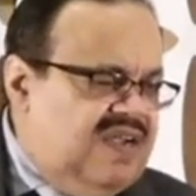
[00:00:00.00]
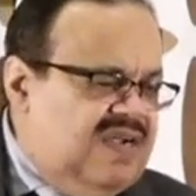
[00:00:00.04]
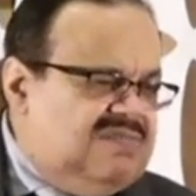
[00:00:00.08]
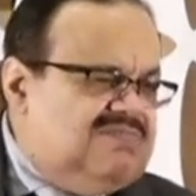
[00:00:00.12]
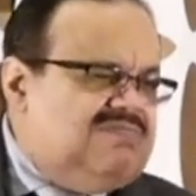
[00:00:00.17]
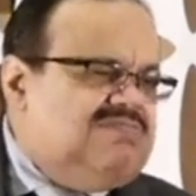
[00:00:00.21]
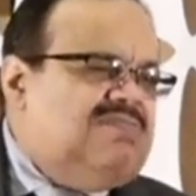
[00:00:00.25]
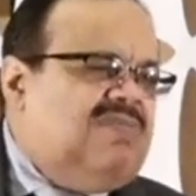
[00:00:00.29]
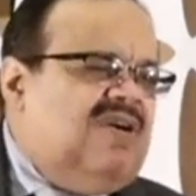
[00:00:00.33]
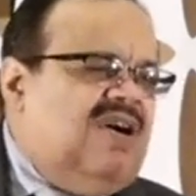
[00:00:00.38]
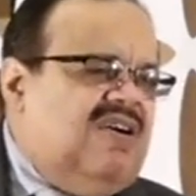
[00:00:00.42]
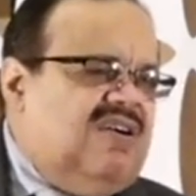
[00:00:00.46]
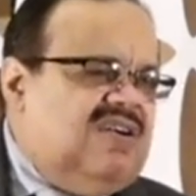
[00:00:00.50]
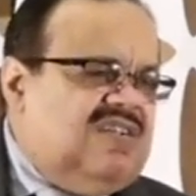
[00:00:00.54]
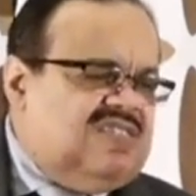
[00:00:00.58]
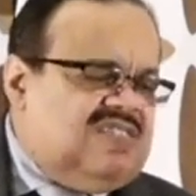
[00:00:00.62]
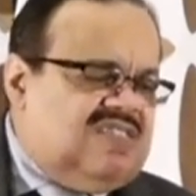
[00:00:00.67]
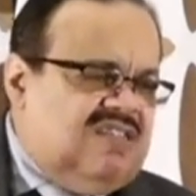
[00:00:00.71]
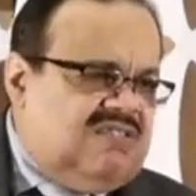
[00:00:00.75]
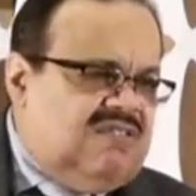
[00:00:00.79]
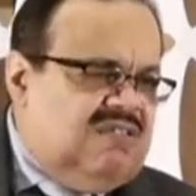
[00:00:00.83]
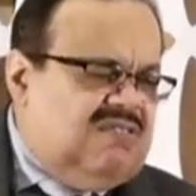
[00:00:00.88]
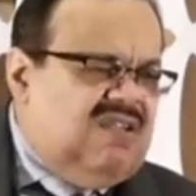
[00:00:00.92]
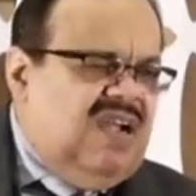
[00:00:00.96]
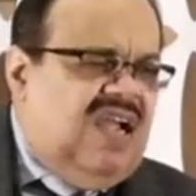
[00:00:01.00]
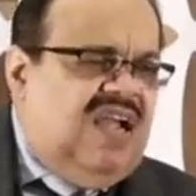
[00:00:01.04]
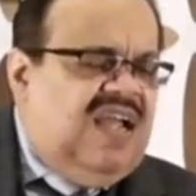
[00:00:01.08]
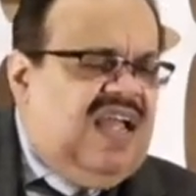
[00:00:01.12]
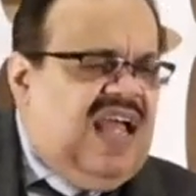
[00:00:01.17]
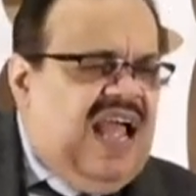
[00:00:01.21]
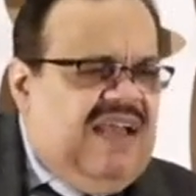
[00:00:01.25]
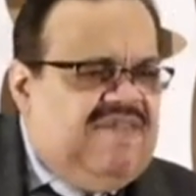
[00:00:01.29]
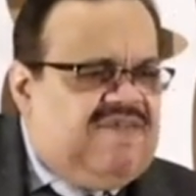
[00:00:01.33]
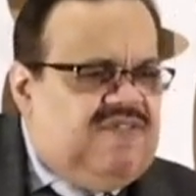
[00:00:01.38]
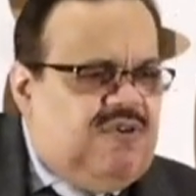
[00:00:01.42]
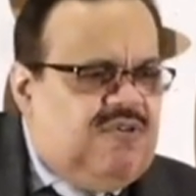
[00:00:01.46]
Murders are through.
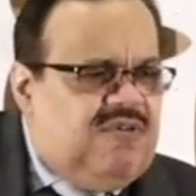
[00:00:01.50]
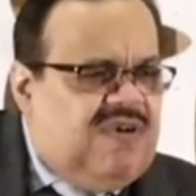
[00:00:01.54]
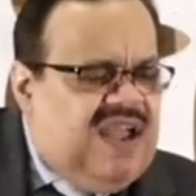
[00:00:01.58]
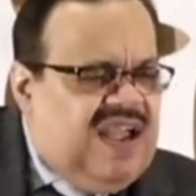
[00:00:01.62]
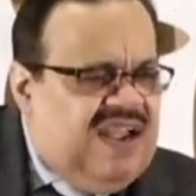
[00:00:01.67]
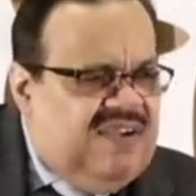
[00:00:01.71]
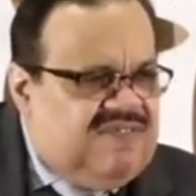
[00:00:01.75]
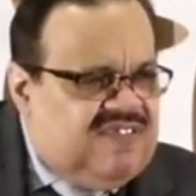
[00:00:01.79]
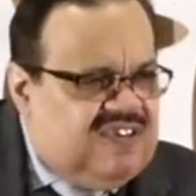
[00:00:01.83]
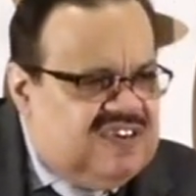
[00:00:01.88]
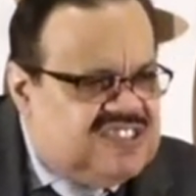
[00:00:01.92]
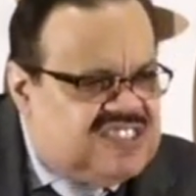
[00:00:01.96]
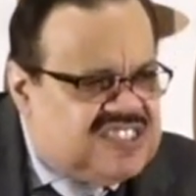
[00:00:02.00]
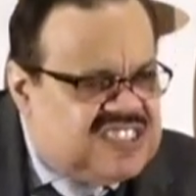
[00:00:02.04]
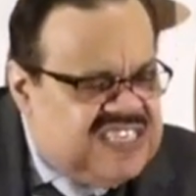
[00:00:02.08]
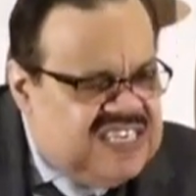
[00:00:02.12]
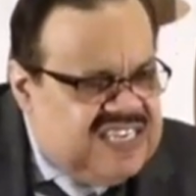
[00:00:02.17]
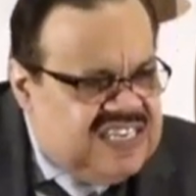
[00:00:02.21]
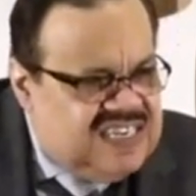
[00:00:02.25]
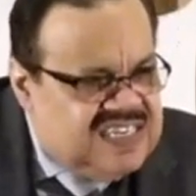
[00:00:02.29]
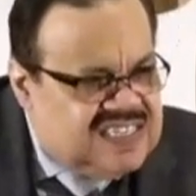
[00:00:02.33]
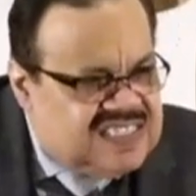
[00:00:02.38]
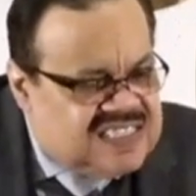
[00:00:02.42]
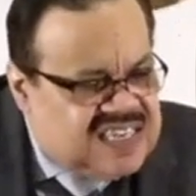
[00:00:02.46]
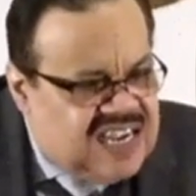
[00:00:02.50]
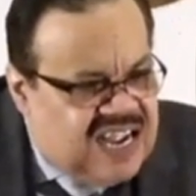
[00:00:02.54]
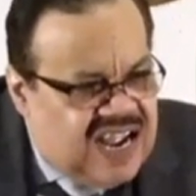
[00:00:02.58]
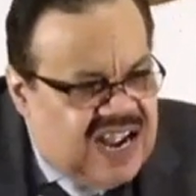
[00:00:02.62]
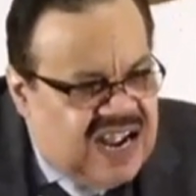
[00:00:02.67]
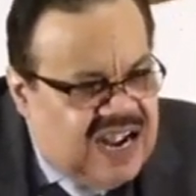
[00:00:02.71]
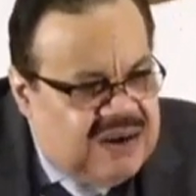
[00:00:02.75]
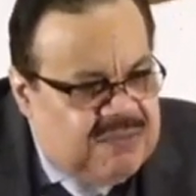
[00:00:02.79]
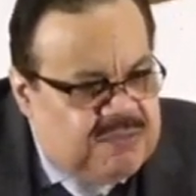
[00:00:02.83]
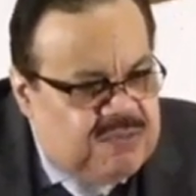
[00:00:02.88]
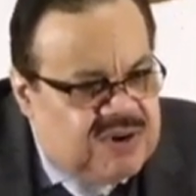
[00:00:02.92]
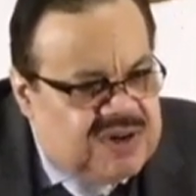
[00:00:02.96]
Have you ever seen a
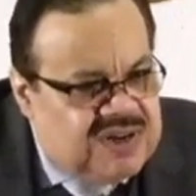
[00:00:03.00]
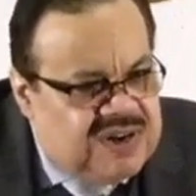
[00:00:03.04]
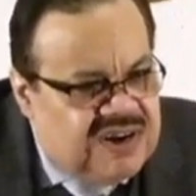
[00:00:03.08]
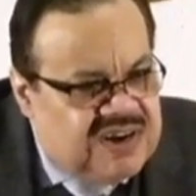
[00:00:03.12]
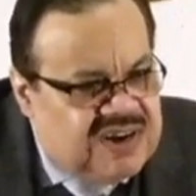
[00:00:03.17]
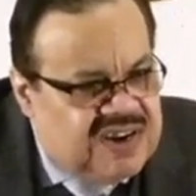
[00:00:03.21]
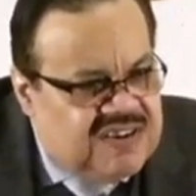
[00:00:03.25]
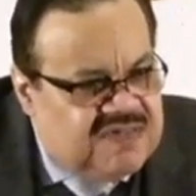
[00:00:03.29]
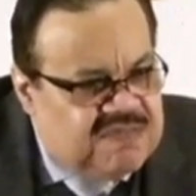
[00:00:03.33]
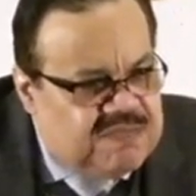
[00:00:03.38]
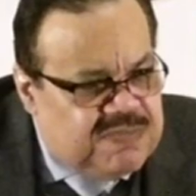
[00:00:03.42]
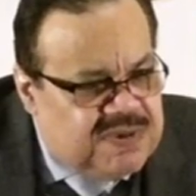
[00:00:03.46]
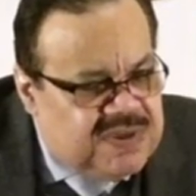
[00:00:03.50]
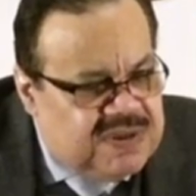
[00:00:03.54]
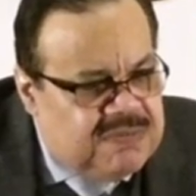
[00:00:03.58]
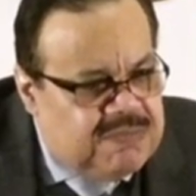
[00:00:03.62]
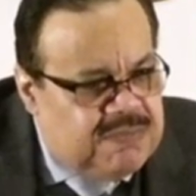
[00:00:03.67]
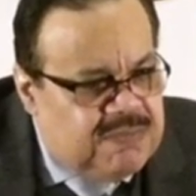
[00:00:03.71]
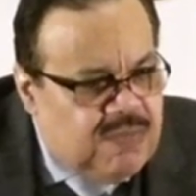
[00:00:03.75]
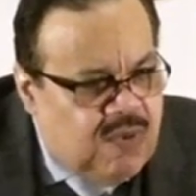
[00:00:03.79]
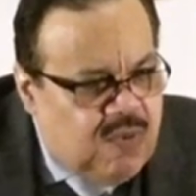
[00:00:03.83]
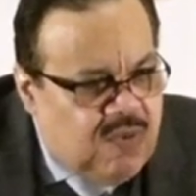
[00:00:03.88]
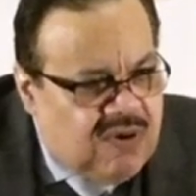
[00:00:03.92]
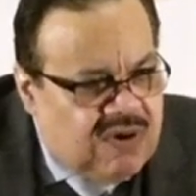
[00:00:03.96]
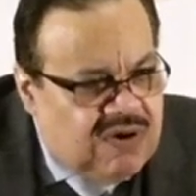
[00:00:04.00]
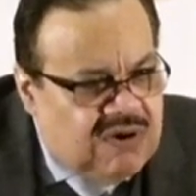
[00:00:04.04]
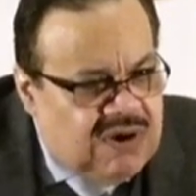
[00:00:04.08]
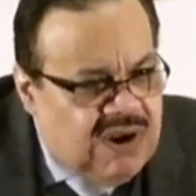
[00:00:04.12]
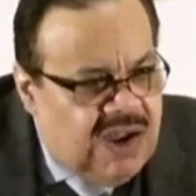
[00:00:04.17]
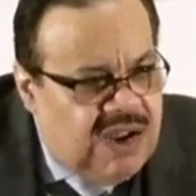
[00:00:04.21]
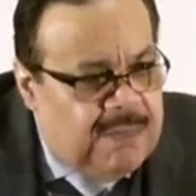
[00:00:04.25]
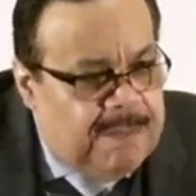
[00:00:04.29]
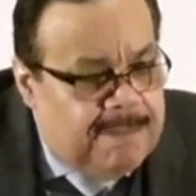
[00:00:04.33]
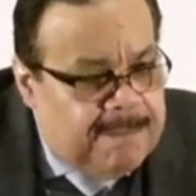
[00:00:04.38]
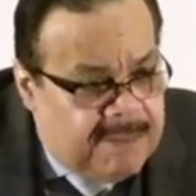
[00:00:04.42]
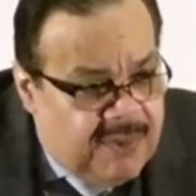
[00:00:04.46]
time when there have been more
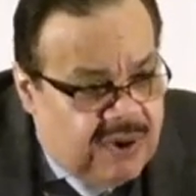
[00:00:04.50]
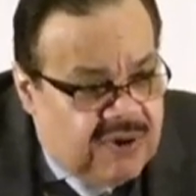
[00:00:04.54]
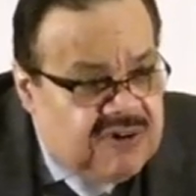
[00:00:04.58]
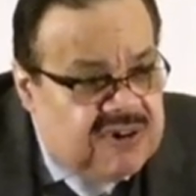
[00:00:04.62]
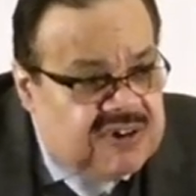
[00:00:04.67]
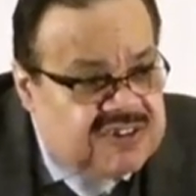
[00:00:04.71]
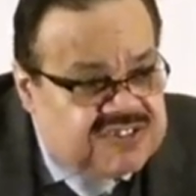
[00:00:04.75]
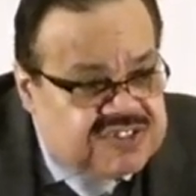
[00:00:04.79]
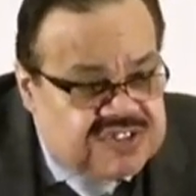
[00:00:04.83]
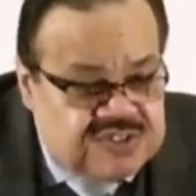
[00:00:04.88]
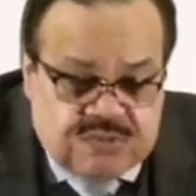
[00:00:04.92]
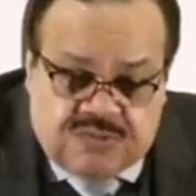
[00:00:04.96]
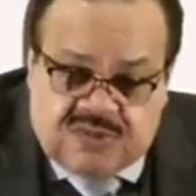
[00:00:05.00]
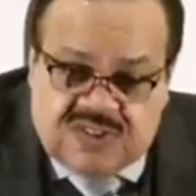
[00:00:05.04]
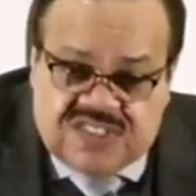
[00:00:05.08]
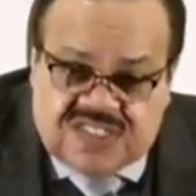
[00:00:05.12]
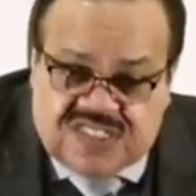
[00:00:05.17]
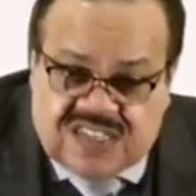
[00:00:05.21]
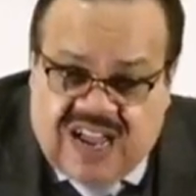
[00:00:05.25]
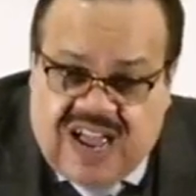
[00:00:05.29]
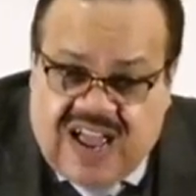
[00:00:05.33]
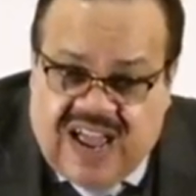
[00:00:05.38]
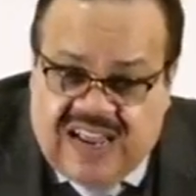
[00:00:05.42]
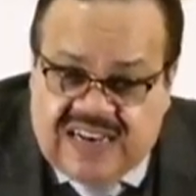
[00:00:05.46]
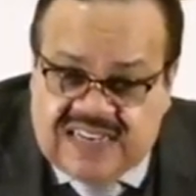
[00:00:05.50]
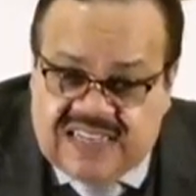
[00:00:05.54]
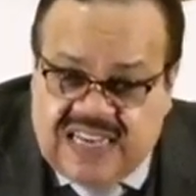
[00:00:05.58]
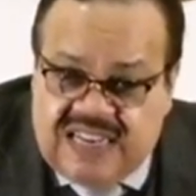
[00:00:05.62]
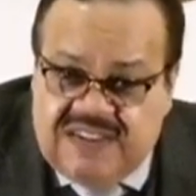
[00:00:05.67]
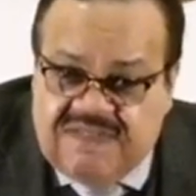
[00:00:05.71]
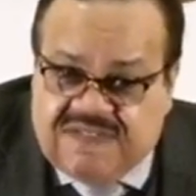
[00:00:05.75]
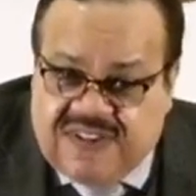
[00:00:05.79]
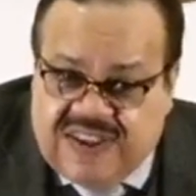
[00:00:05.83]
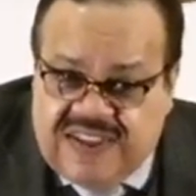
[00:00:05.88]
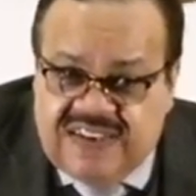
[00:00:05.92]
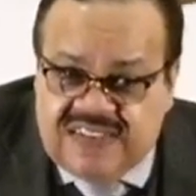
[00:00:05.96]
murder suicide
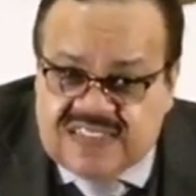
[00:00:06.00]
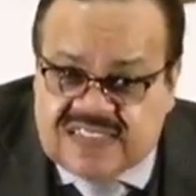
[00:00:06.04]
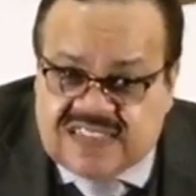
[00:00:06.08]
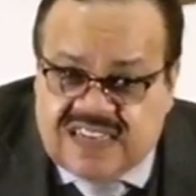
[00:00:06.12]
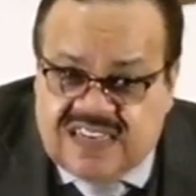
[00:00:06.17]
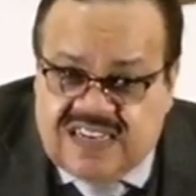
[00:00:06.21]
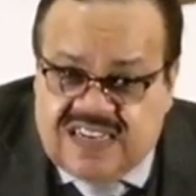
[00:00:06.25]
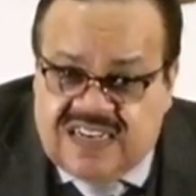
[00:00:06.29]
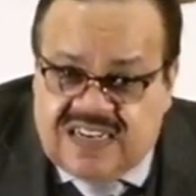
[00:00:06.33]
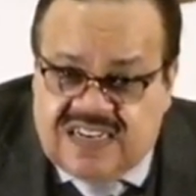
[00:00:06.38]
events?